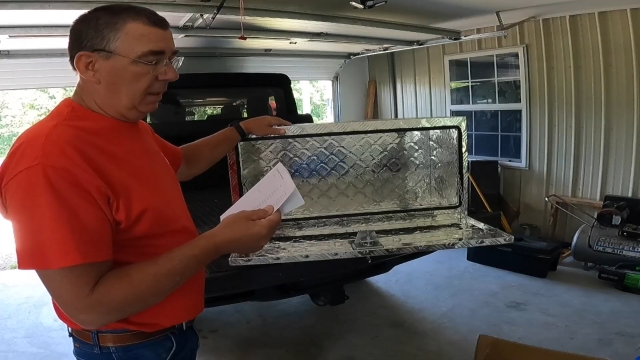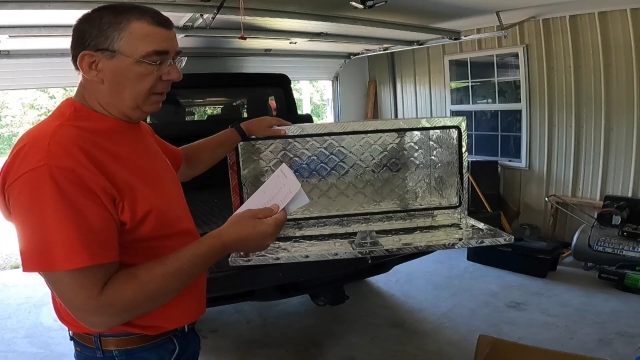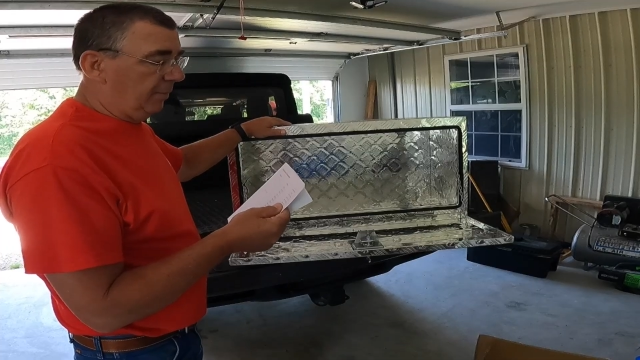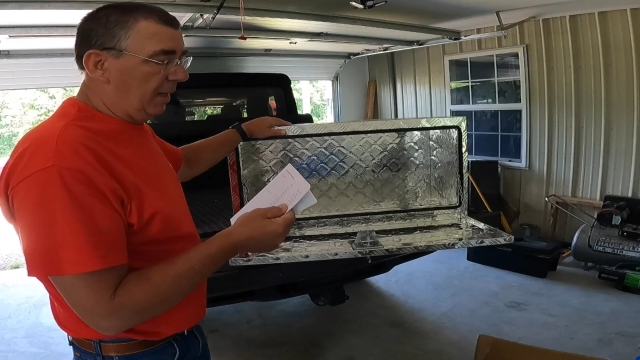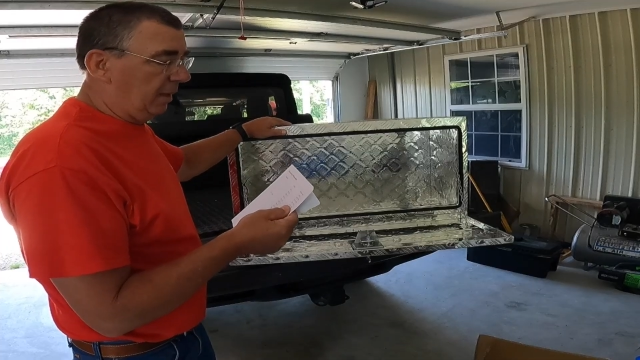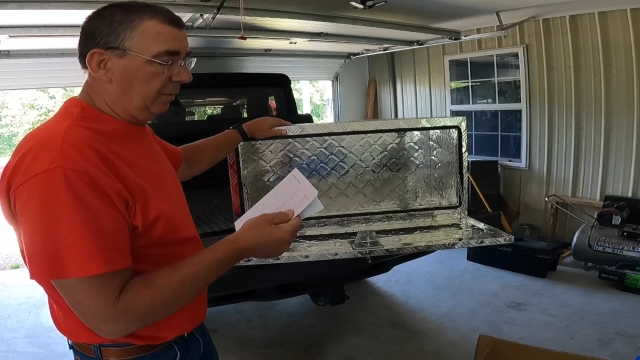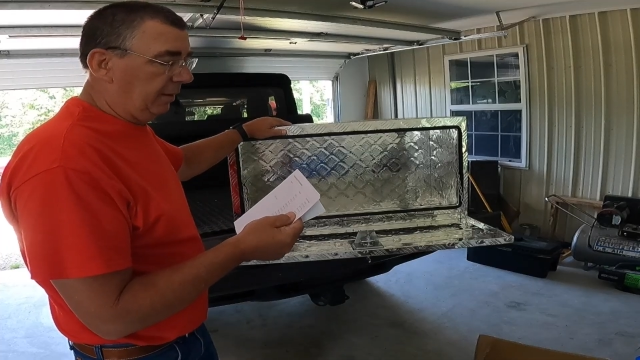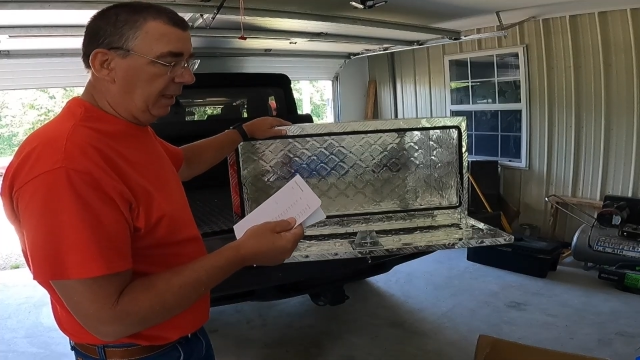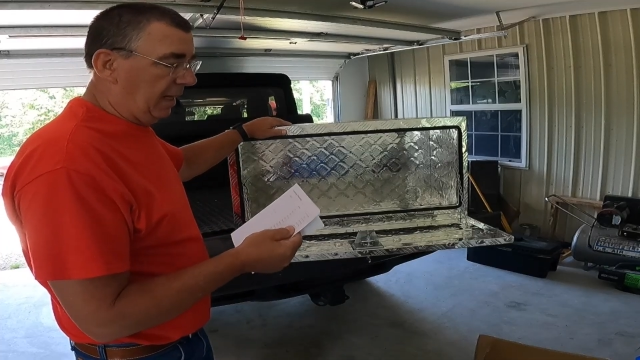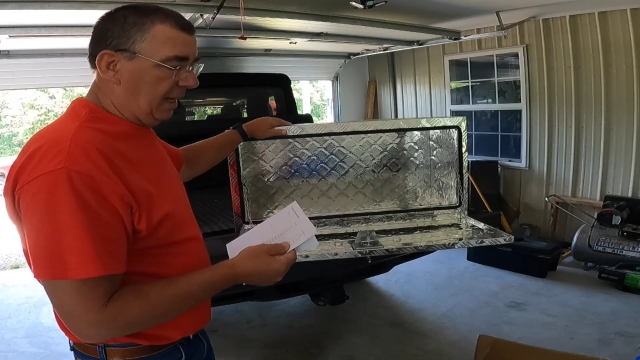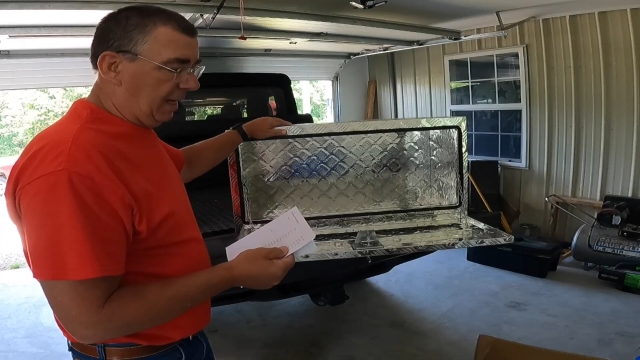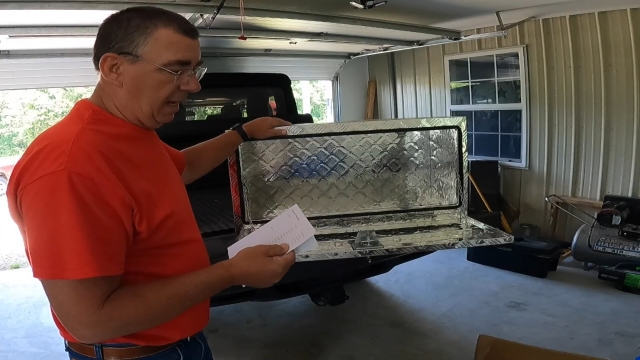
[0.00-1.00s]
And the model
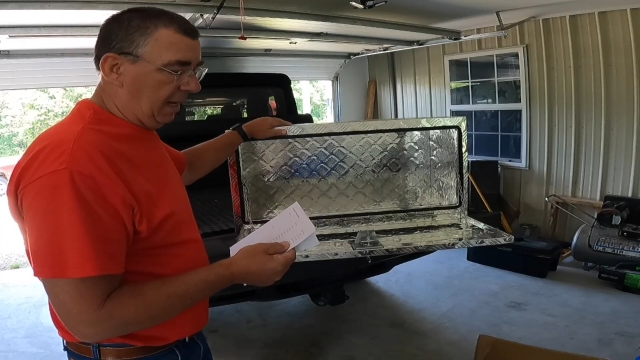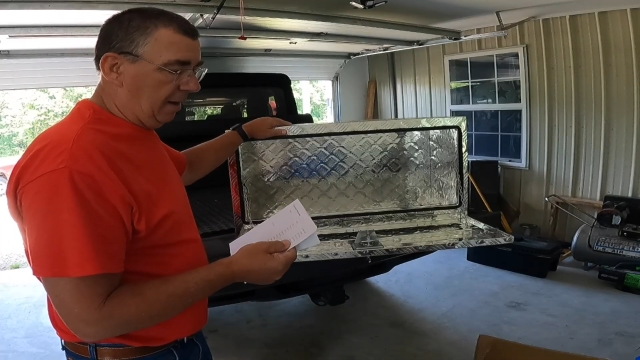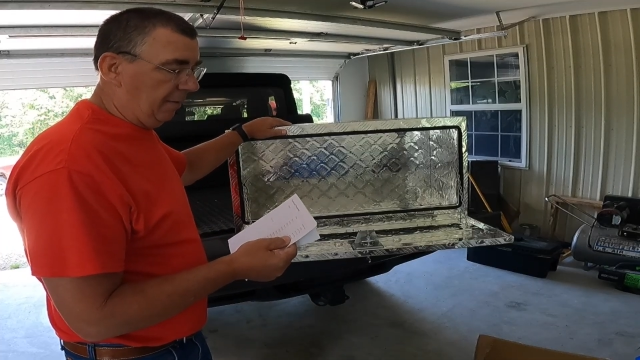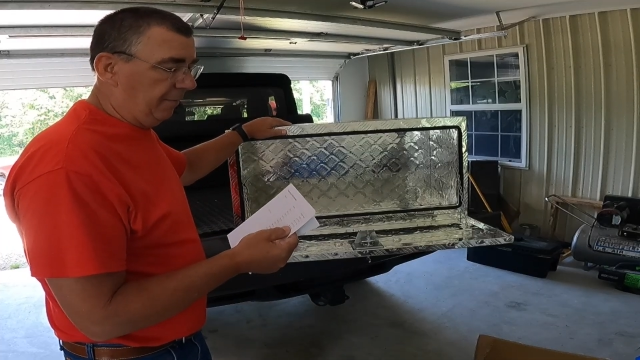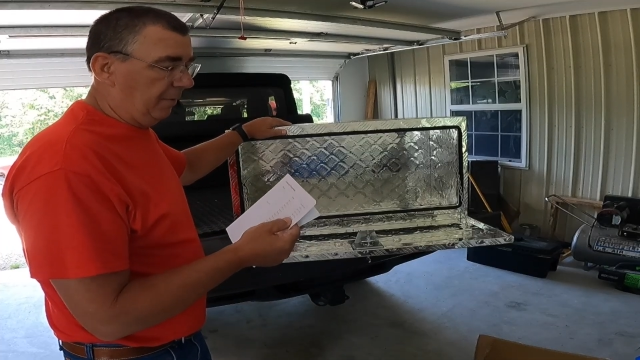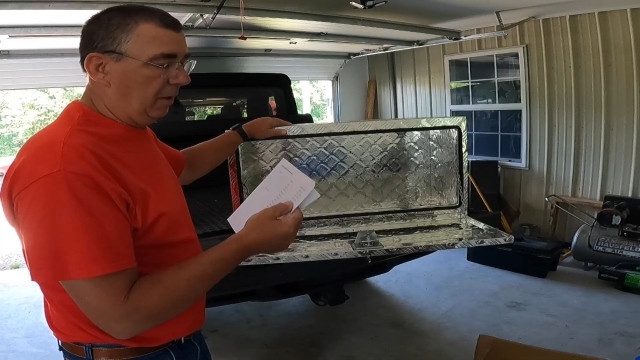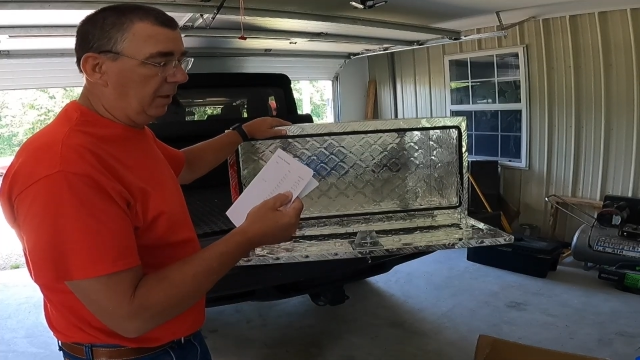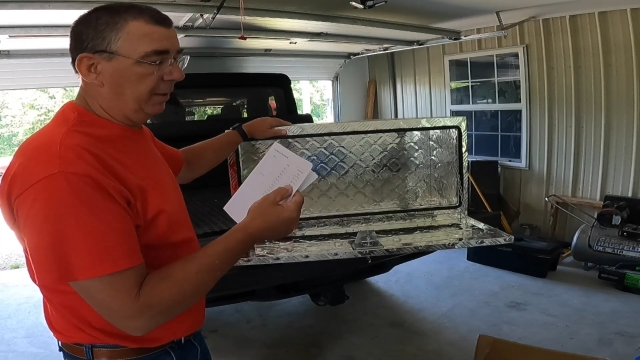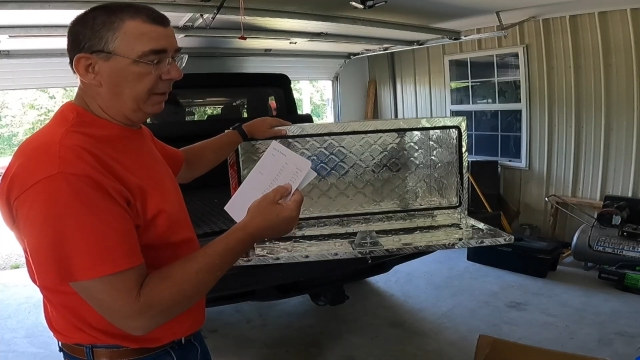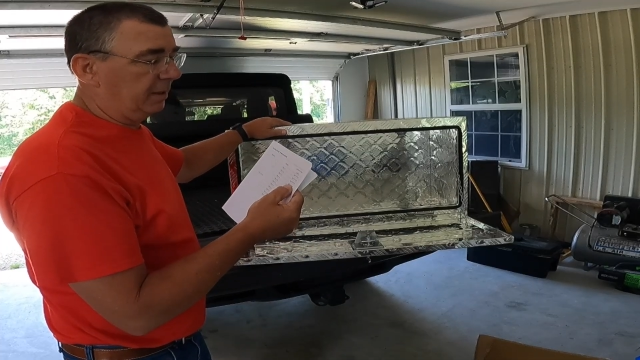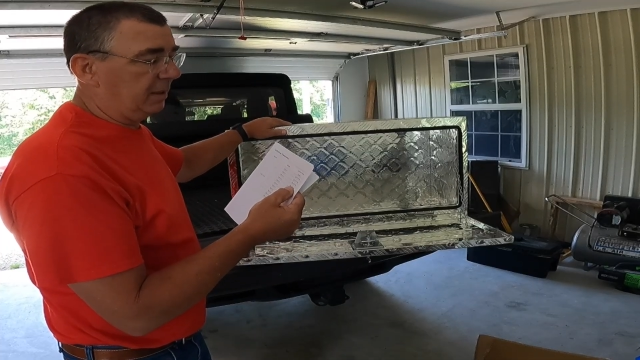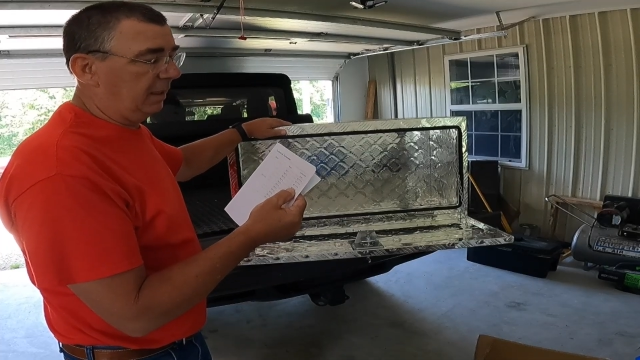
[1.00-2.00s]
that I have
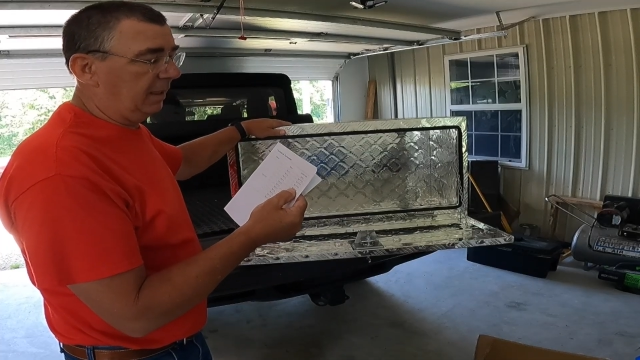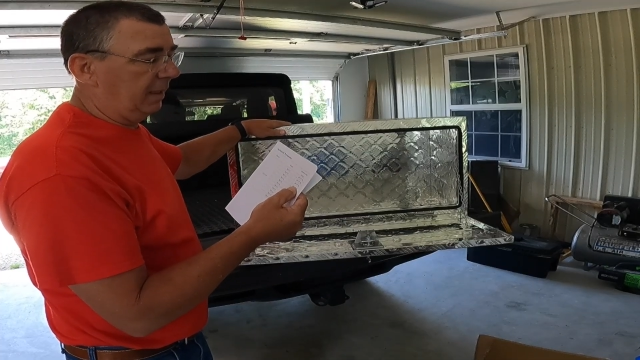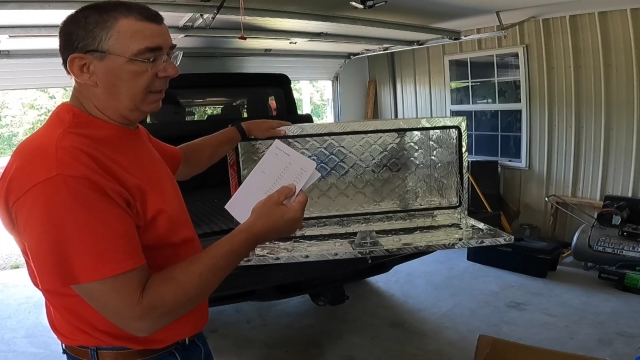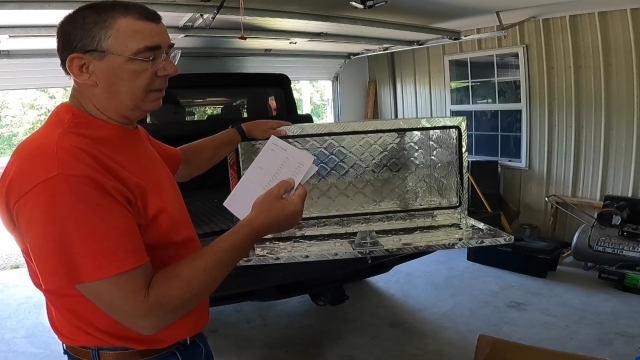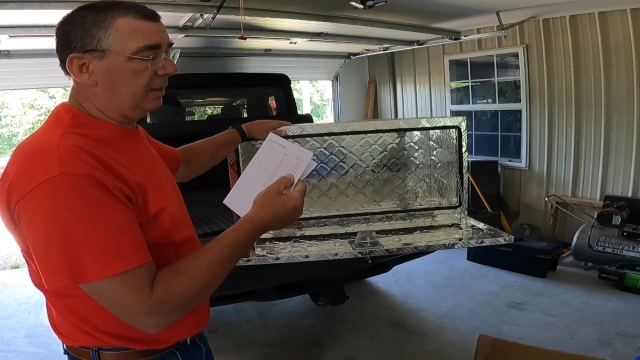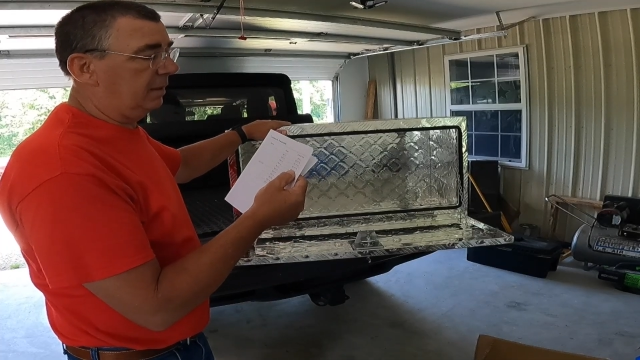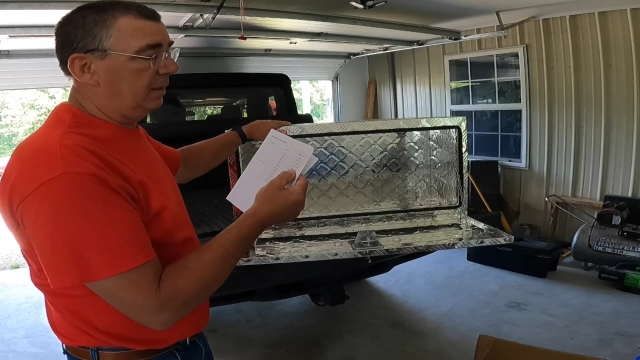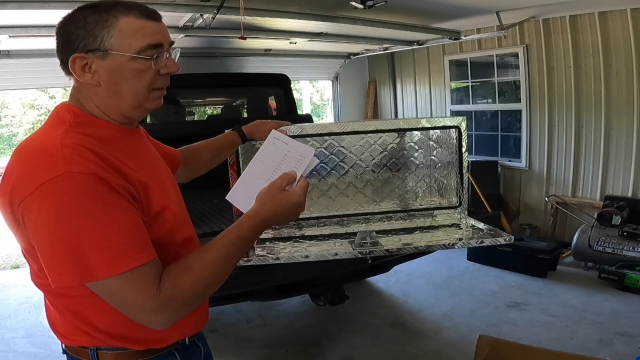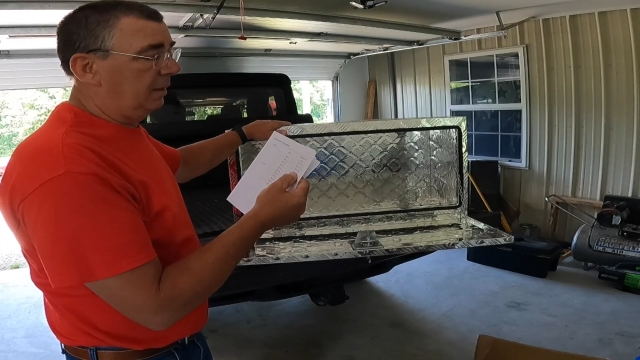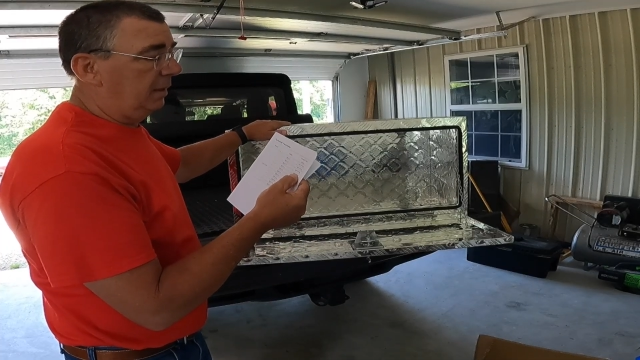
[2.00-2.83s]
on this list